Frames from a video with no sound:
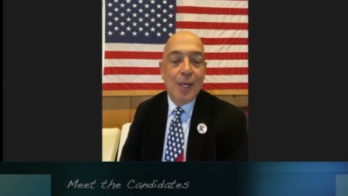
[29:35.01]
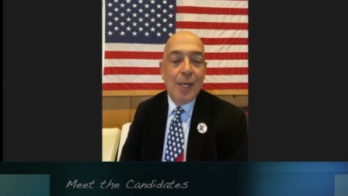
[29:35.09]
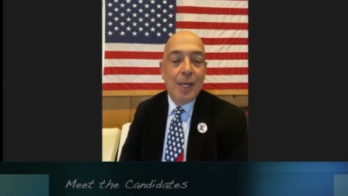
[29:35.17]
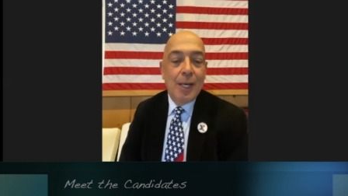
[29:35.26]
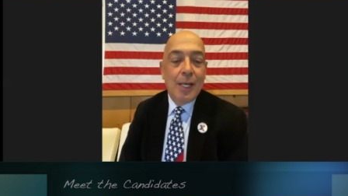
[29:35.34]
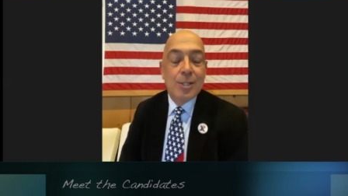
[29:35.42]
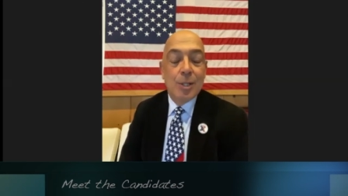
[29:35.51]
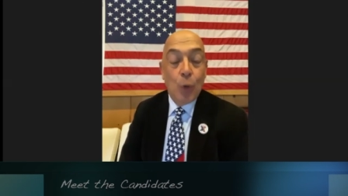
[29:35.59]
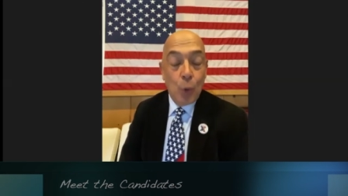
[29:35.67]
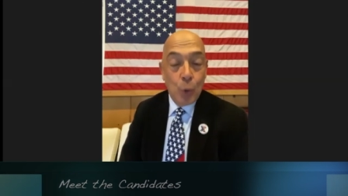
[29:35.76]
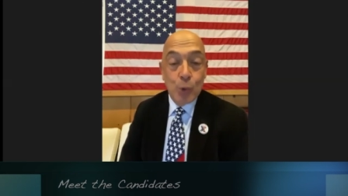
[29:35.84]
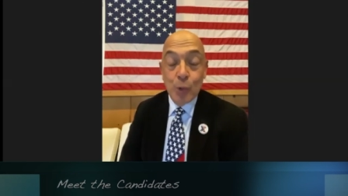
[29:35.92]
it's an
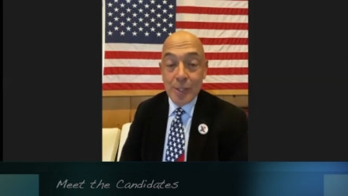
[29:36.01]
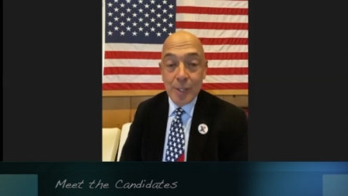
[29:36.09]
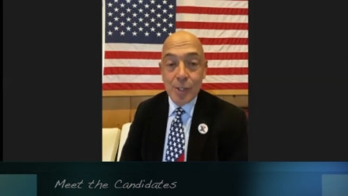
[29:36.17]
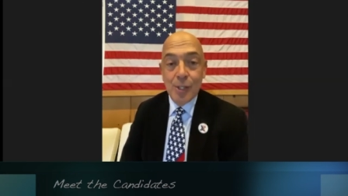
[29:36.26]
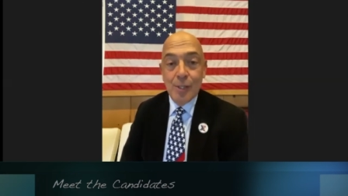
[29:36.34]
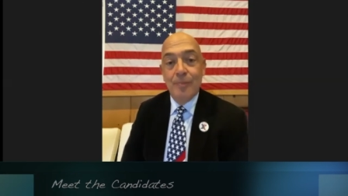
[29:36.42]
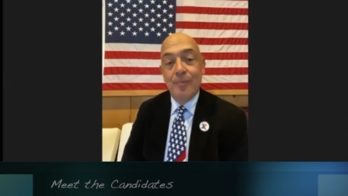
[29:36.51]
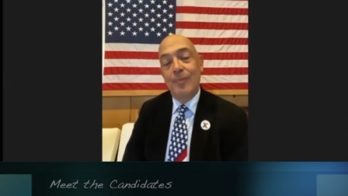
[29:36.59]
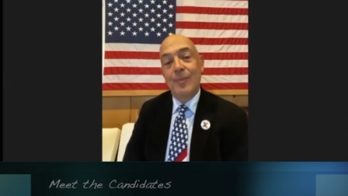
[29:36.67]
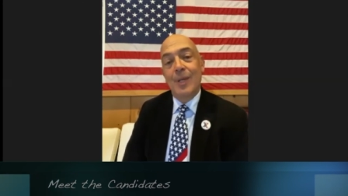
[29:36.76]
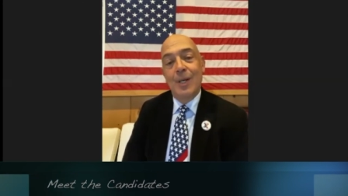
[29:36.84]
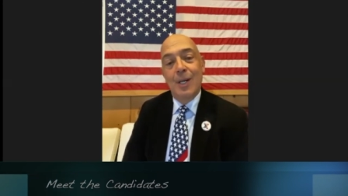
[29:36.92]
old tradition.
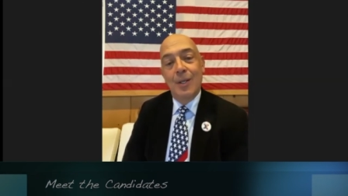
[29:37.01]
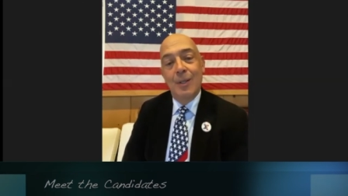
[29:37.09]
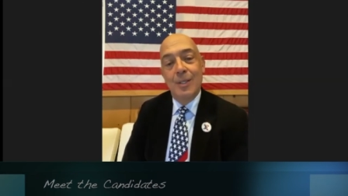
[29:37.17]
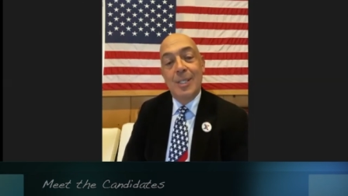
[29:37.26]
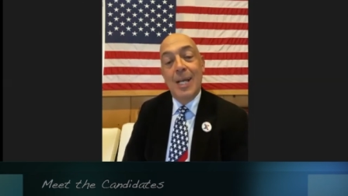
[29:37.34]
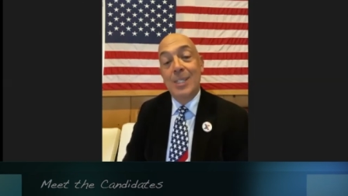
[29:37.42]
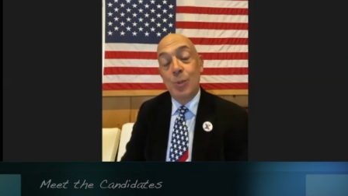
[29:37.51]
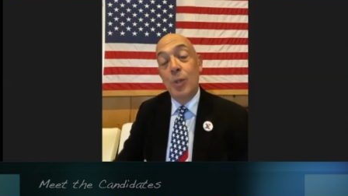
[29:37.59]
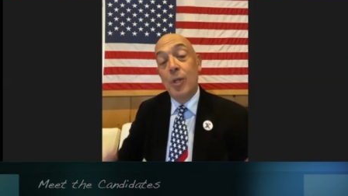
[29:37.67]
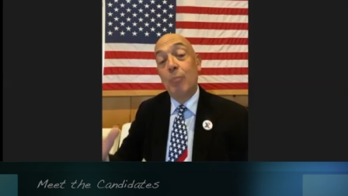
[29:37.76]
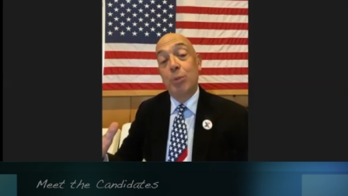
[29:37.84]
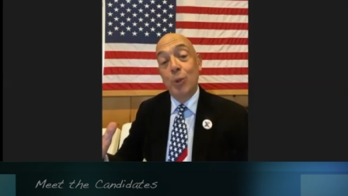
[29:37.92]
Uh, it starts with
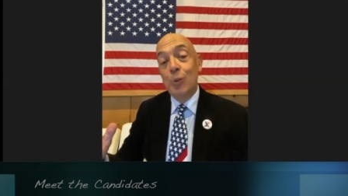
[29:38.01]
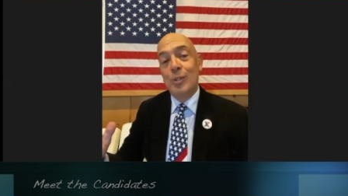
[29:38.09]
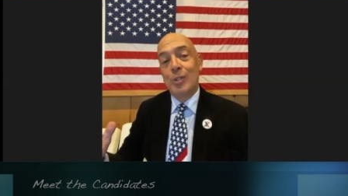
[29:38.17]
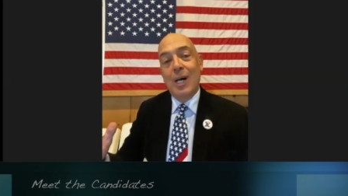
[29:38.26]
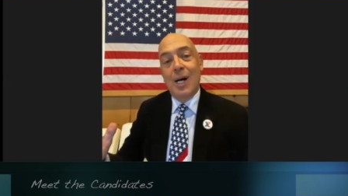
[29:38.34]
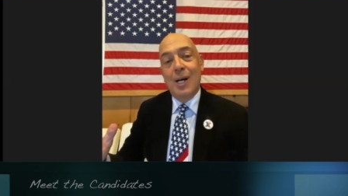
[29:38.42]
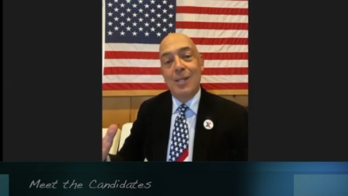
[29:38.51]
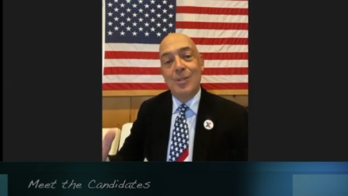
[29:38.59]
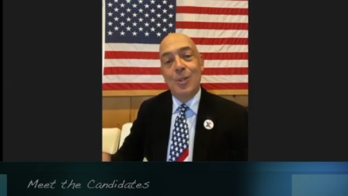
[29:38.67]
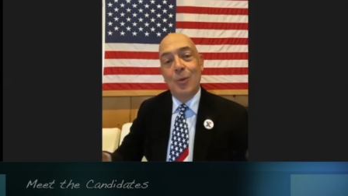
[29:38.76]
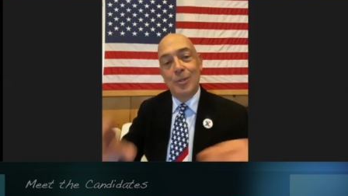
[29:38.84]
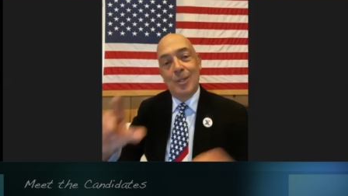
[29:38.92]
a blue star.
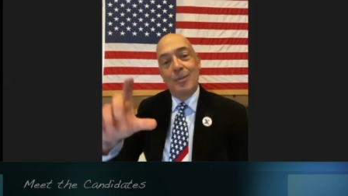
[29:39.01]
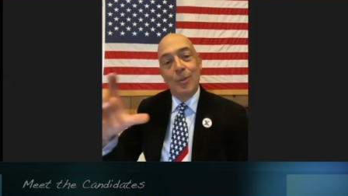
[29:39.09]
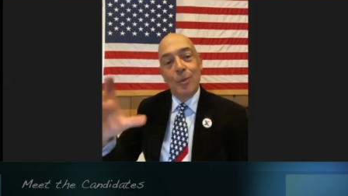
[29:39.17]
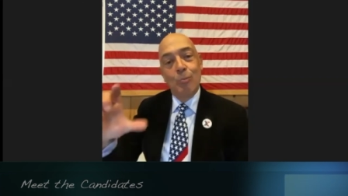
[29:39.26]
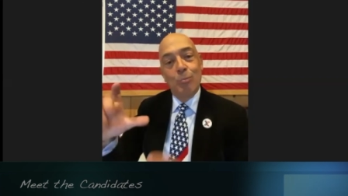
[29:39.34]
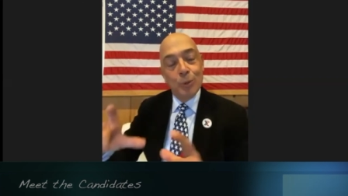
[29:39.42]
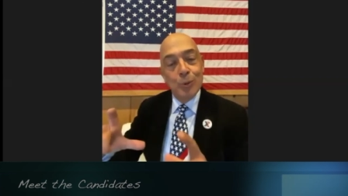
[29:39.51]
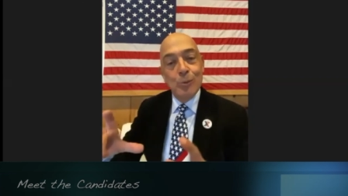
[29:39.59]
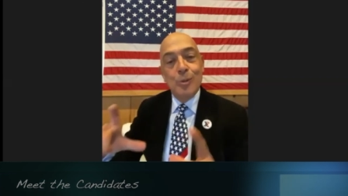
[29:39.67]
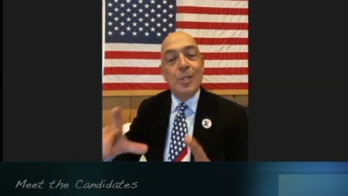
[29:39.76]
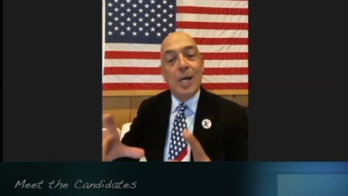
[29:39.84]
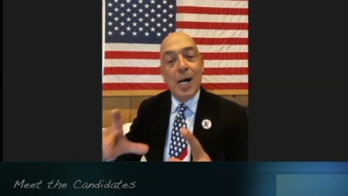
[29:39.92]
So there's a little blue
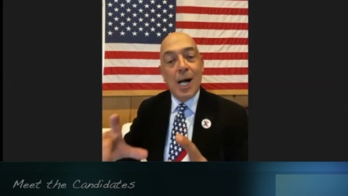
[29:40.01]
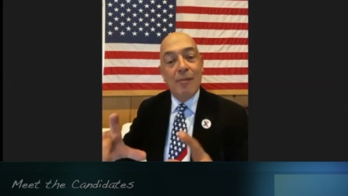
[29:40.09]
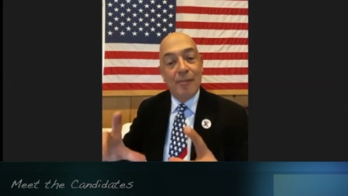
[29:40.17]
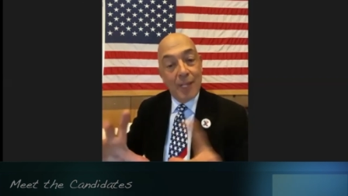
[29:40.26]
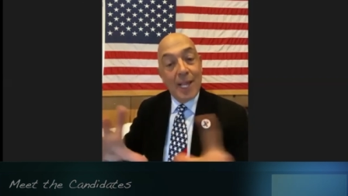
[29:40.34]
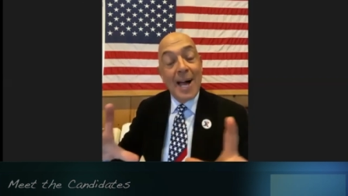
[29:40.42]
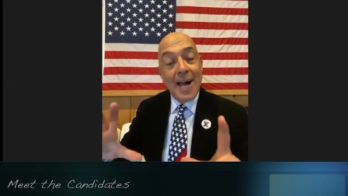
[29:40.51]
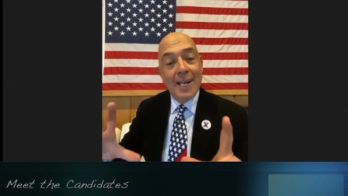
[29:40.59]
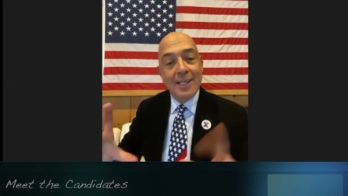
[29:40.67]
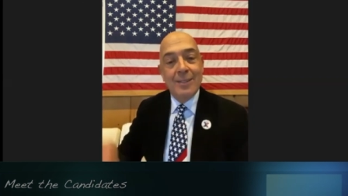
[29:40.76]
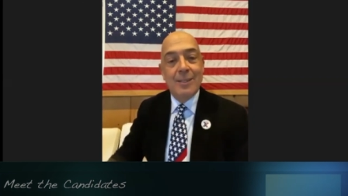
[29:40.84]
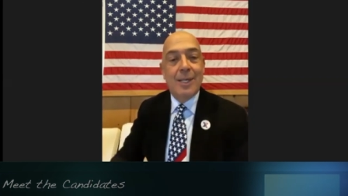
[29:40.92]
star flag
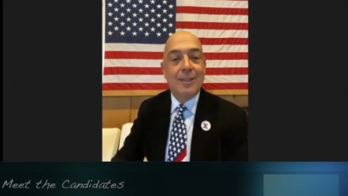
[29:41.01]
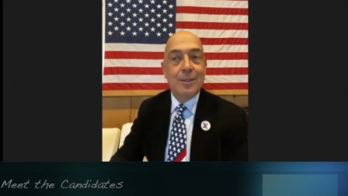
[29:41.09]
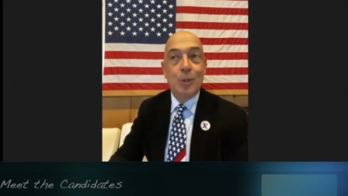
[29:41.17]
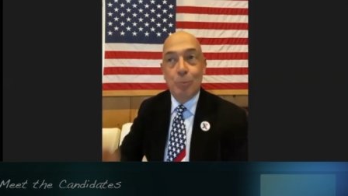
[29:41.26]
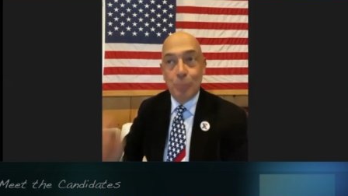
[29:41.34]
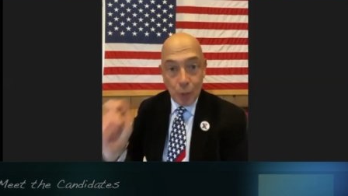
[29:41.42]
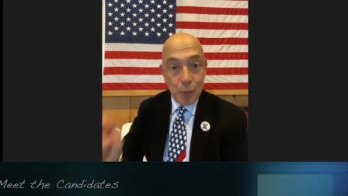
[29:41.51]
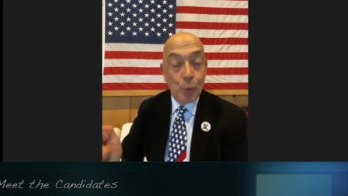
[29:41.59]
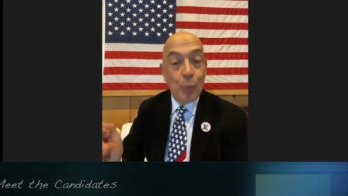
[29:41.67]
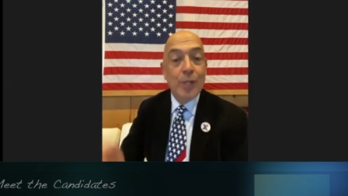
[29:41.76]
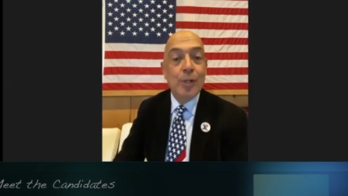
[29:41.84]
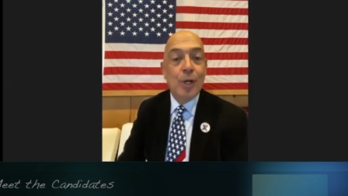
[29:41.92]
that you put in your
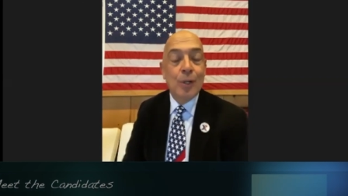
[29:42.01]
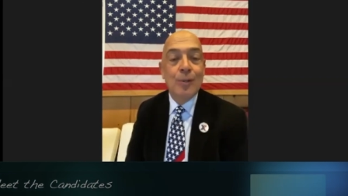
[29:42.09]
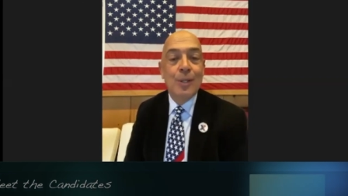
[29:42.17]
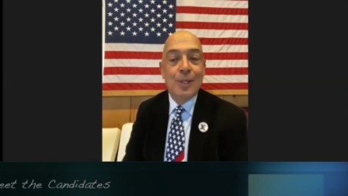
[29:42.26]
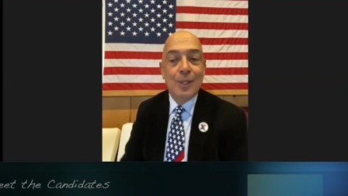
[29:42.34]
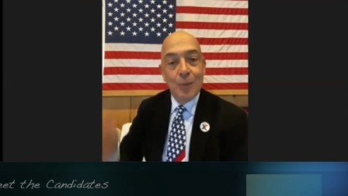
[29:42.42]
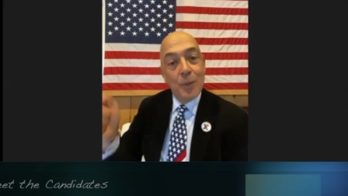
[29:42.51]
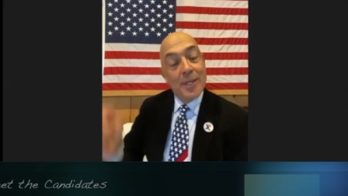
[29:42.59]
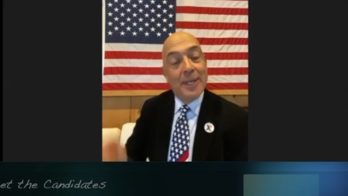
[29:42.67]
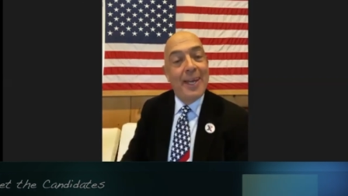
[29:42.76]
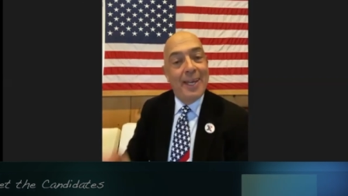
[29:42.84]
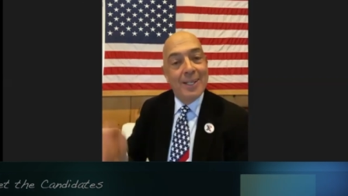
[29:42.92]
window with a
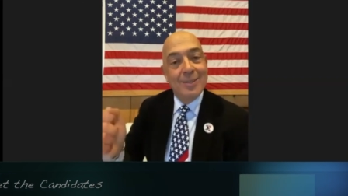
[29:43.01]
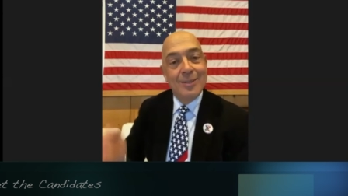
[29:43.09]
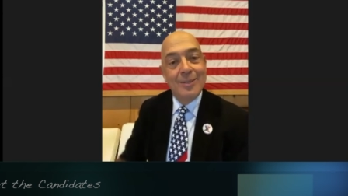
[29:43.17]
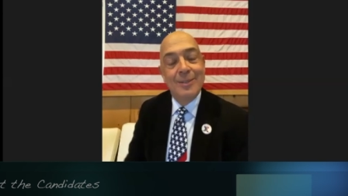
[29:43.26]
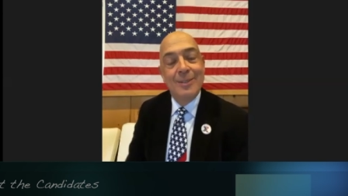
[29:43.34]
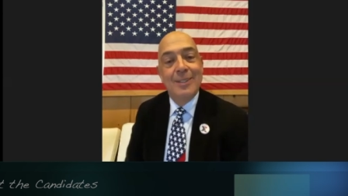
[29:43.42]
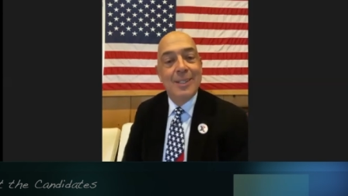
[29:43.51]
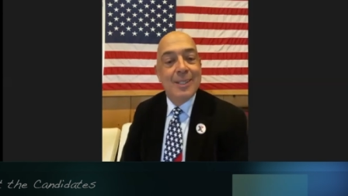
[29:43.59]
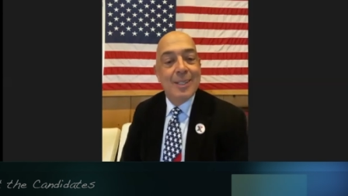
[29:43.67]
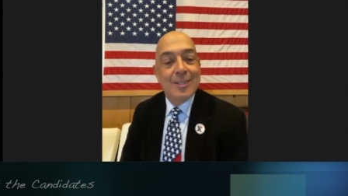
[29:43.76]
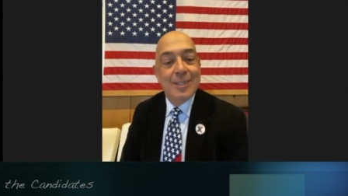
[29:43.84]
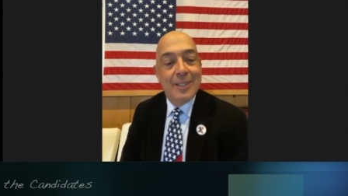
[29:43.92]
candle
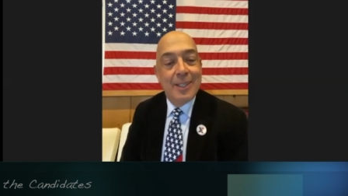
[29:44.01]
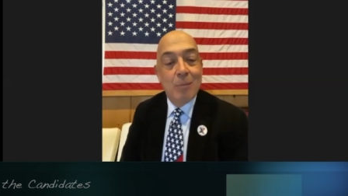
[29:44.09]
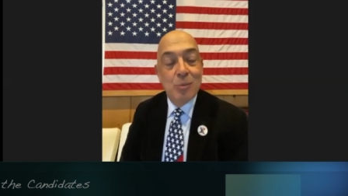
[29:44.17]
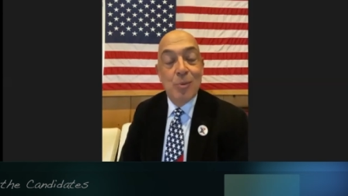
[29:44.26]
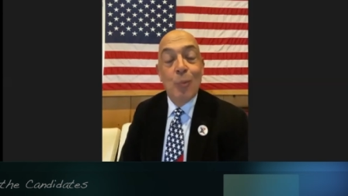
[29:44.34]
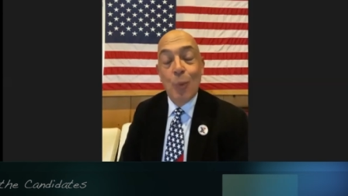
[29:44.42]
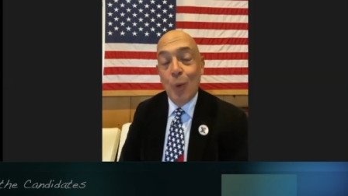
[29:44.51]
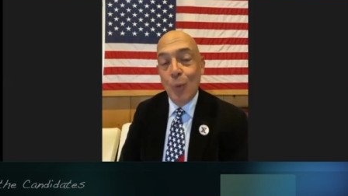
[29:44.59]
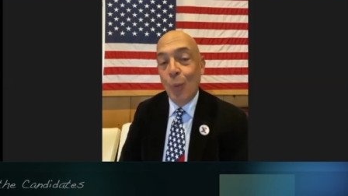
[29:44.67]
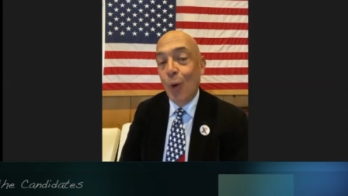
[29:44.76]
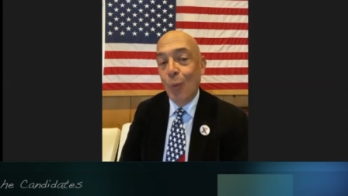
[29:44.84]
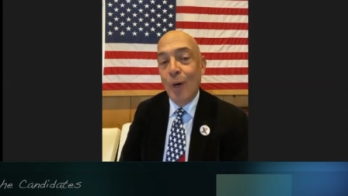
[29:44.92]
comes from World
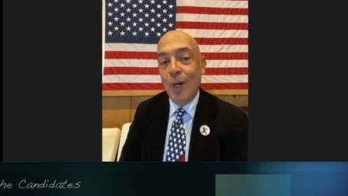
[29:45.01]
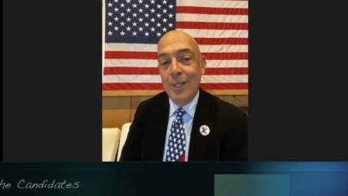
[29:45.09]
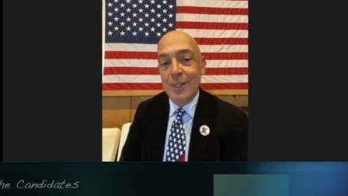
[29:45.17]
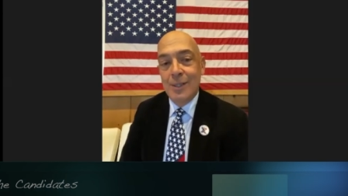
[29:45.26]
War One,